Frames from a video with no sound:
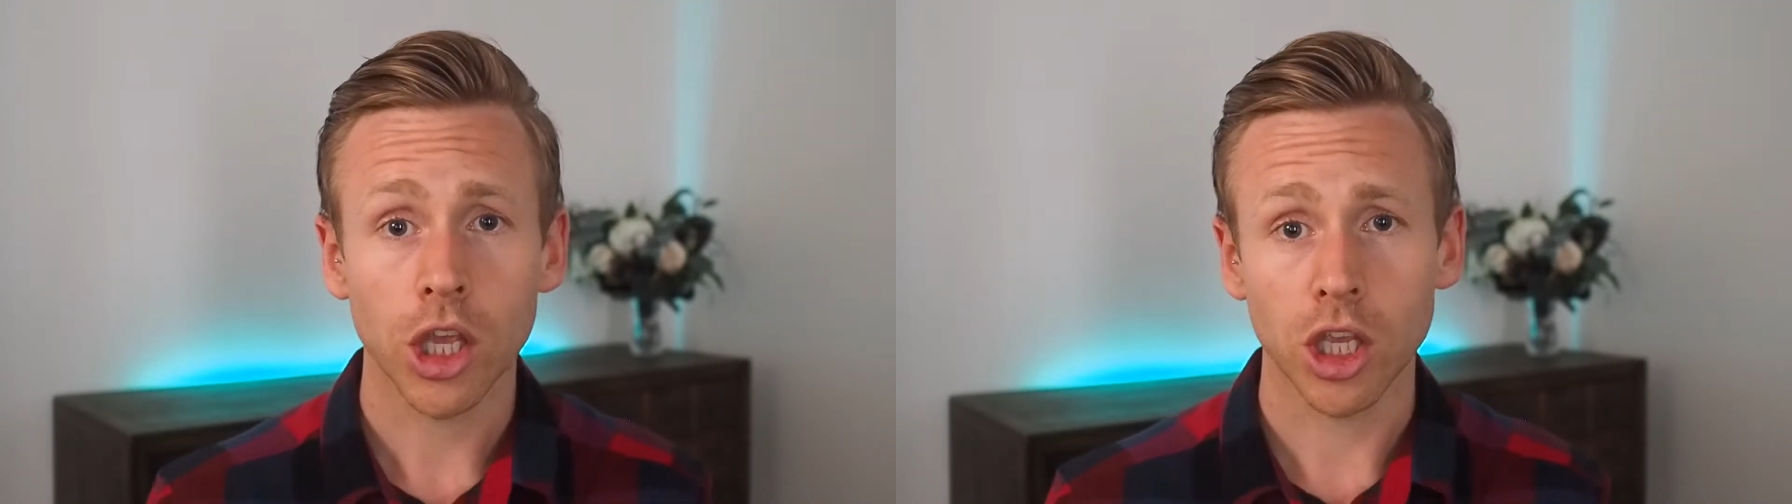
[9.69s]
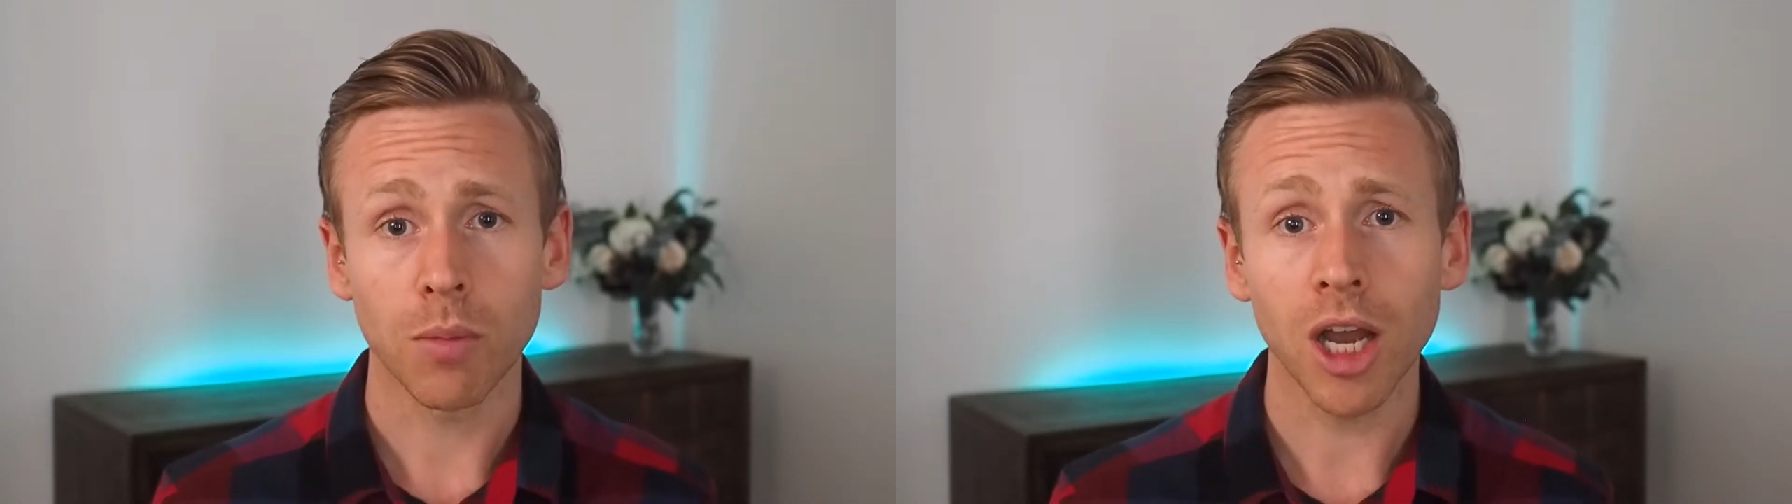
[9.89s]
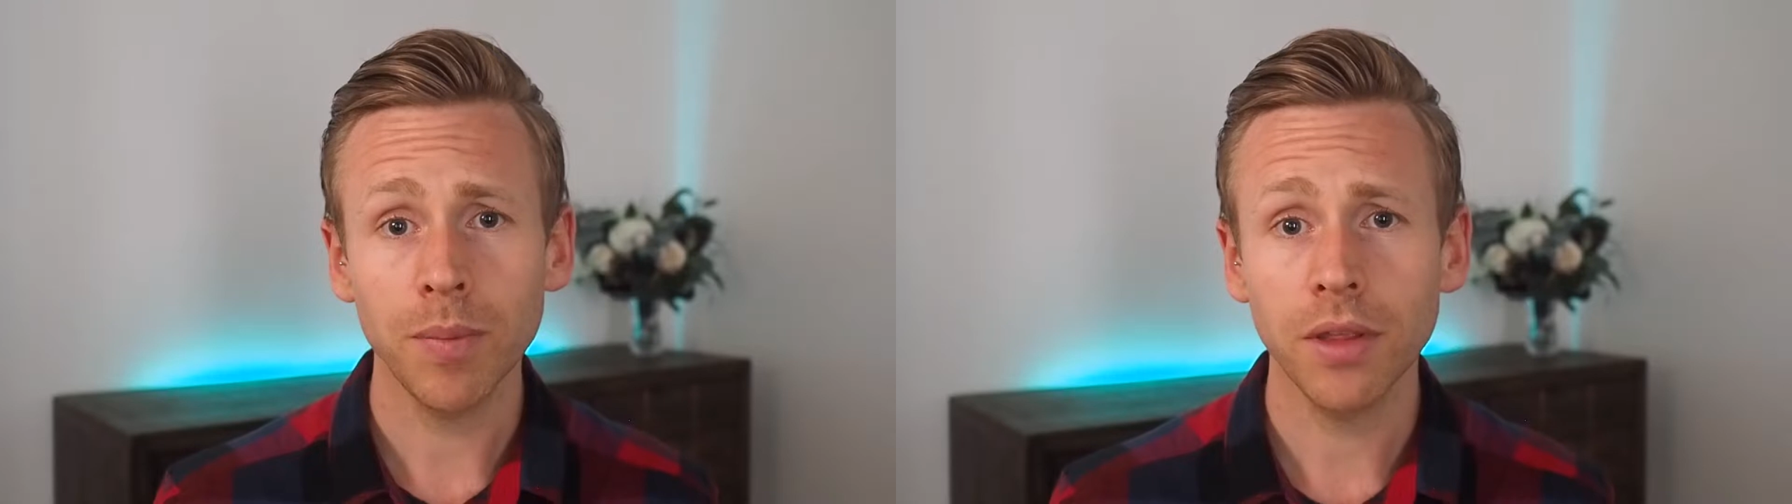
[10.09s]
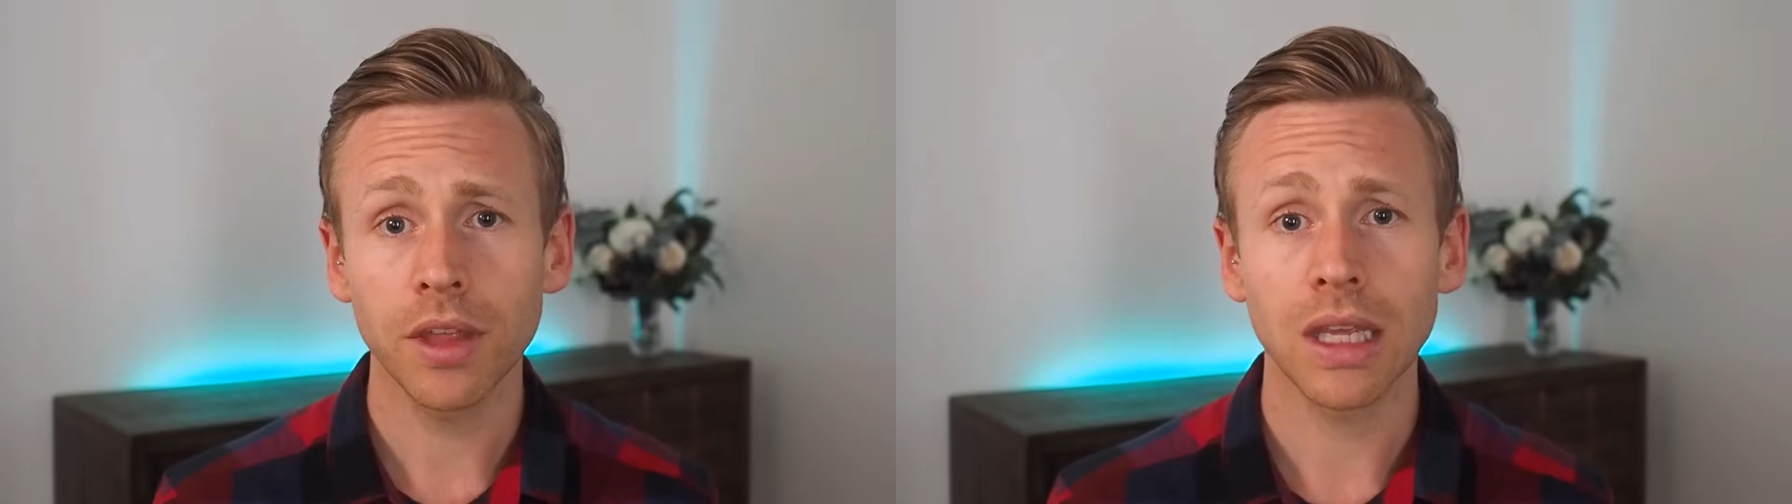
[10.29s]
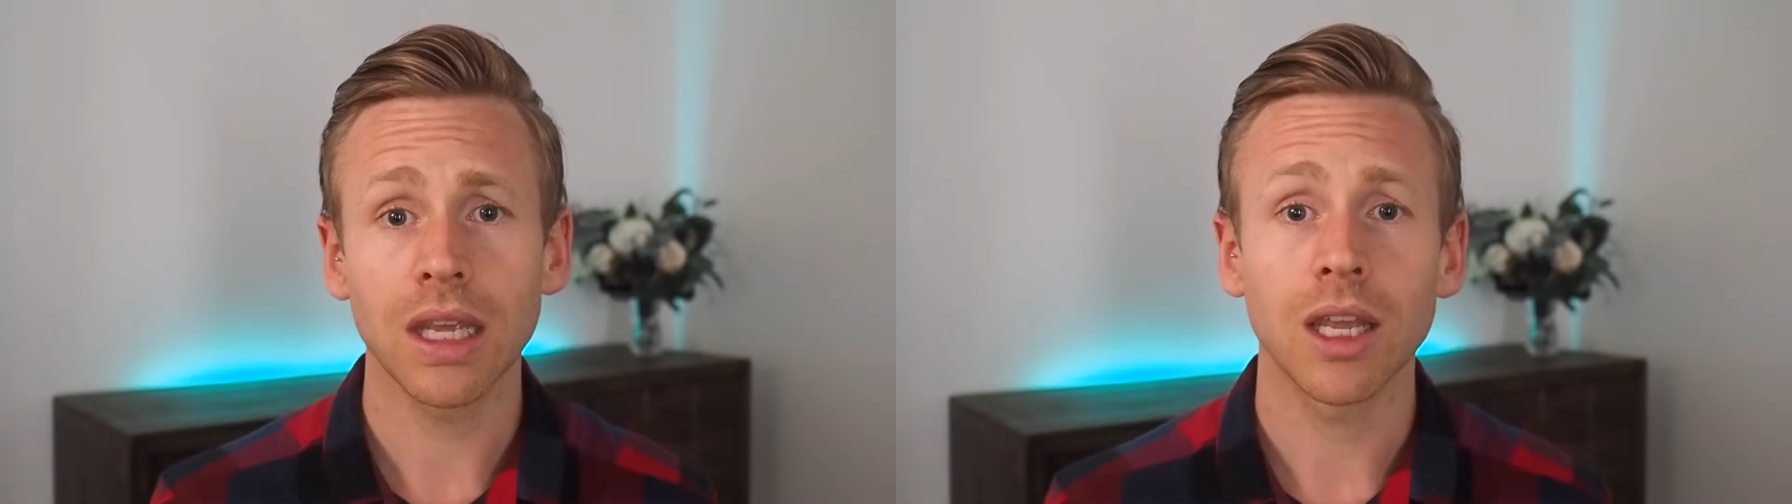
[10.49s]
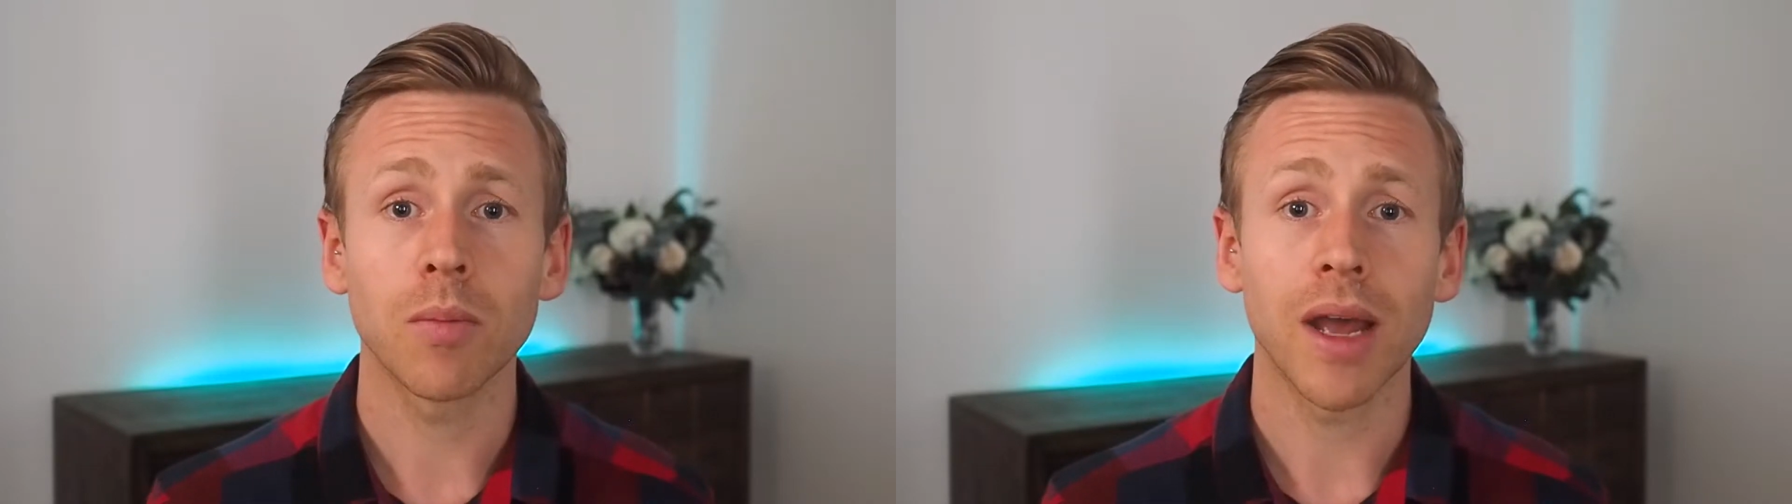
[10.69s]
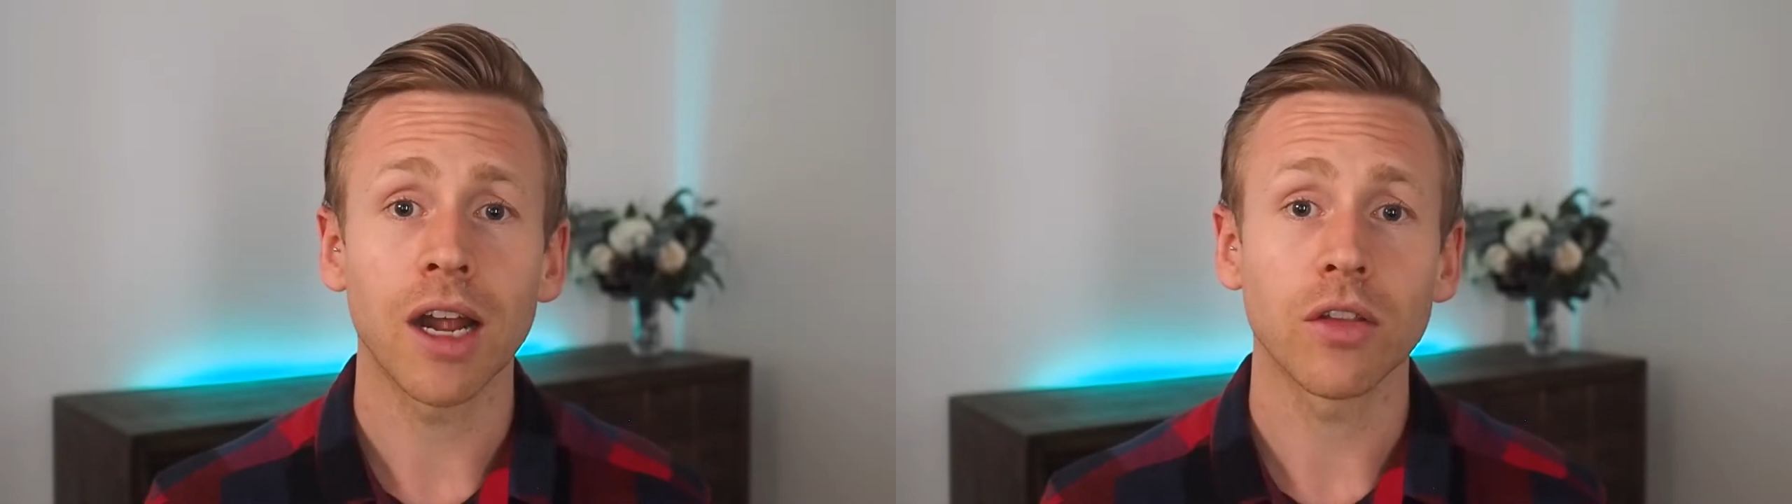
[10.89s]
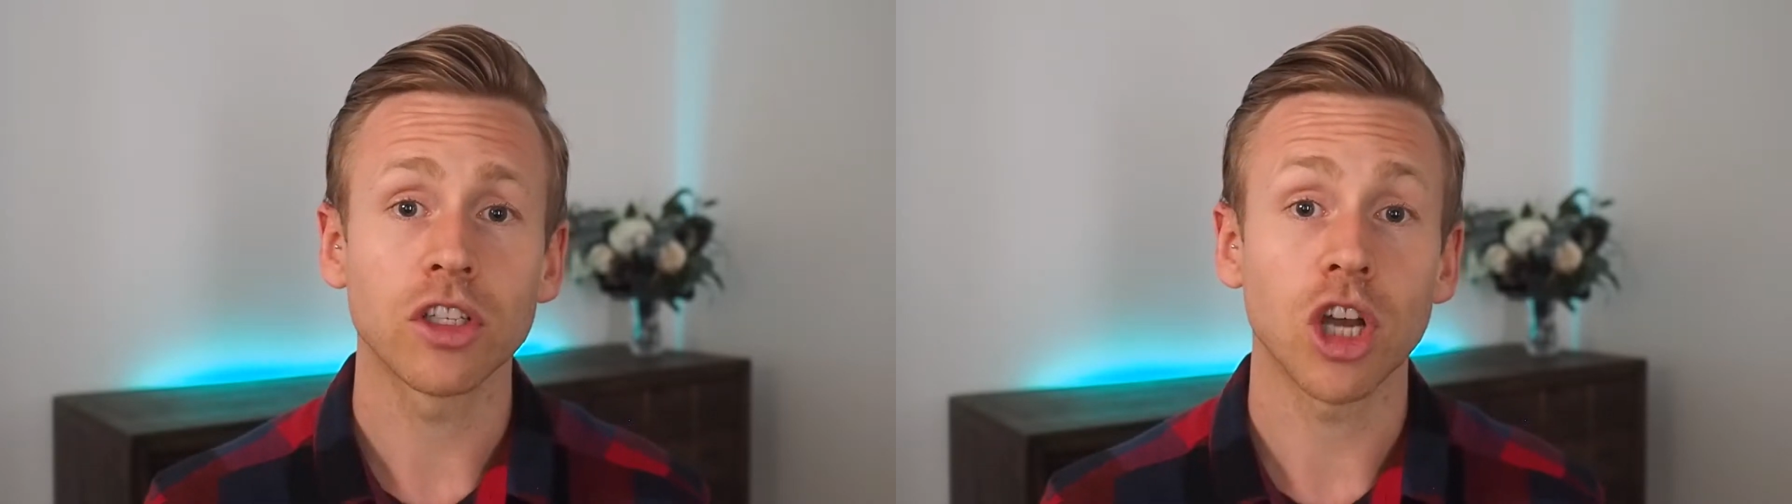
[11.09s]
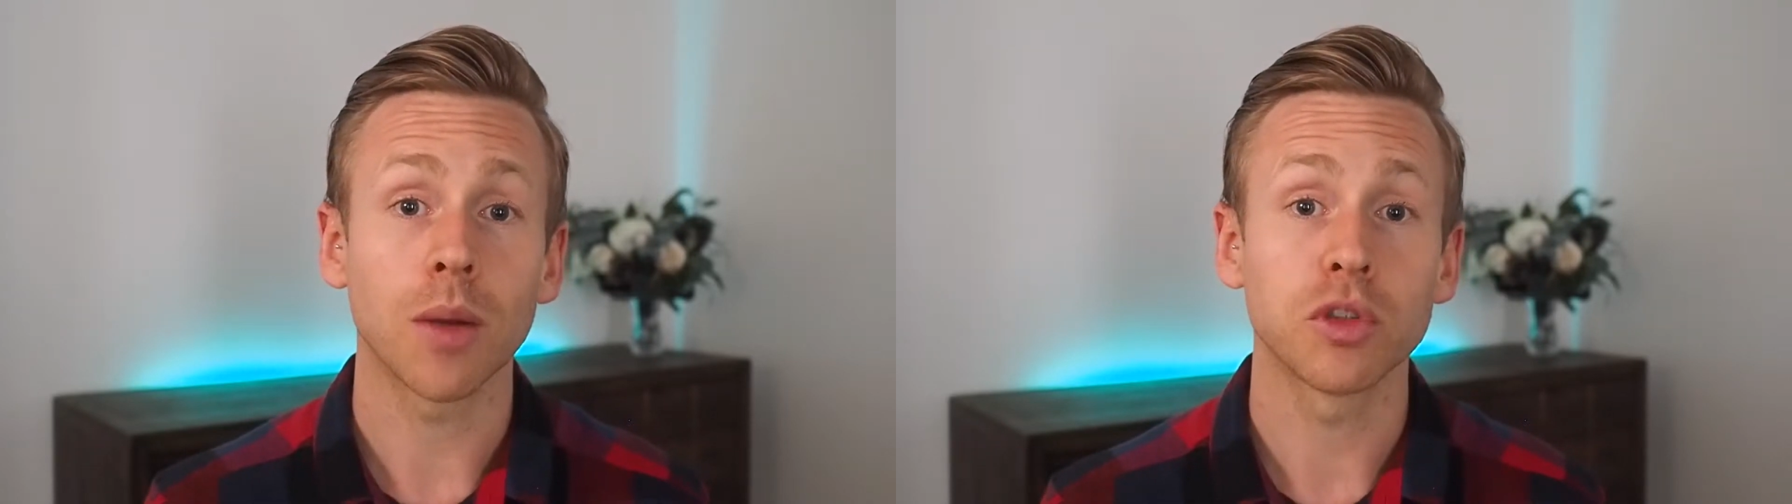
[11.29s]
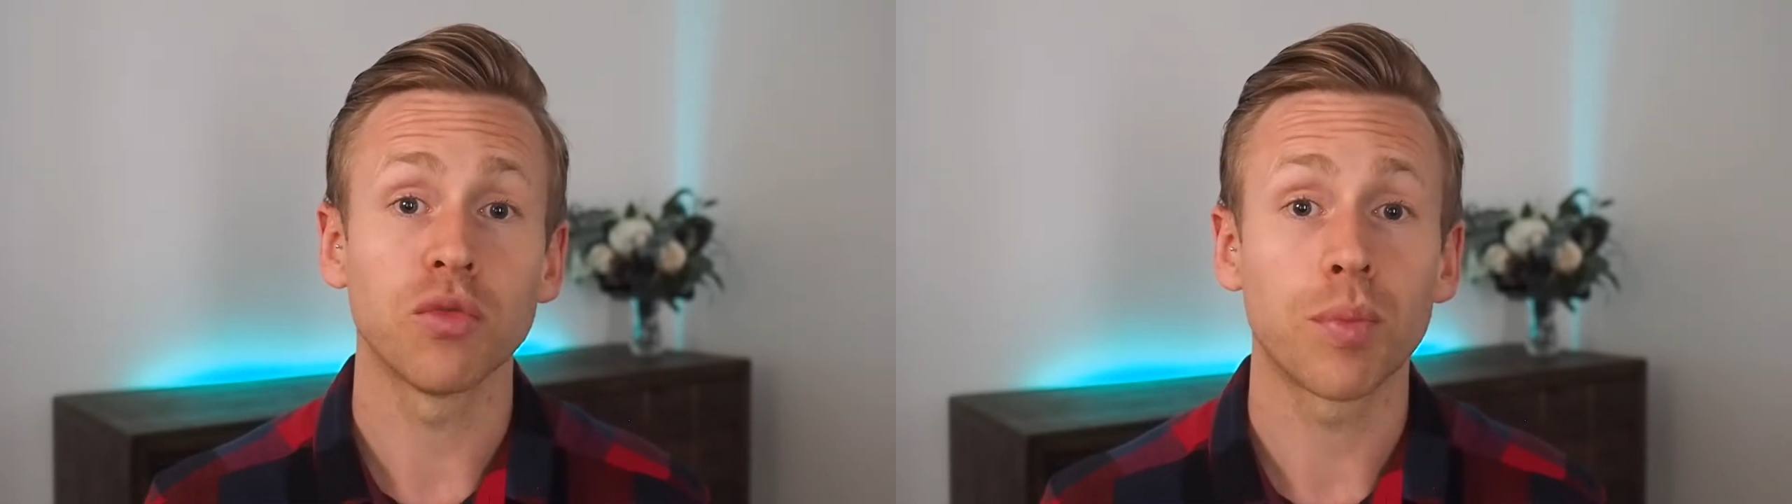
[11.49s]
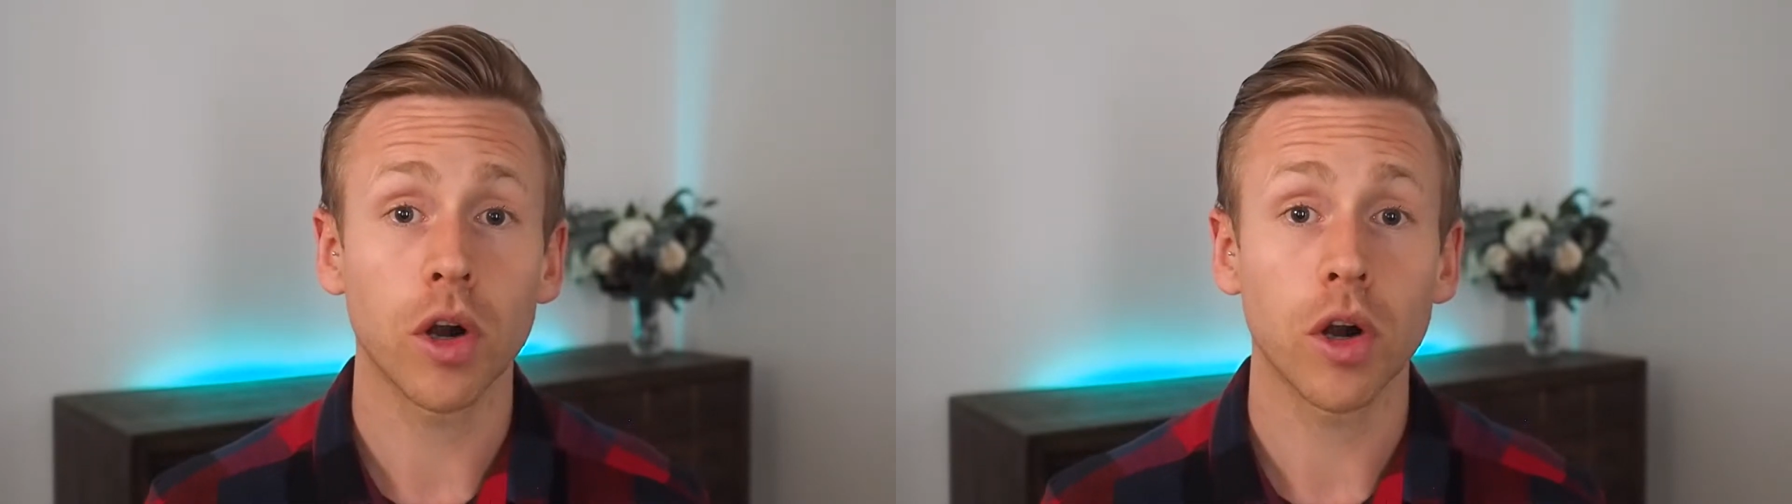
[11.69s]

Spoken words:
you might be thinking about the types of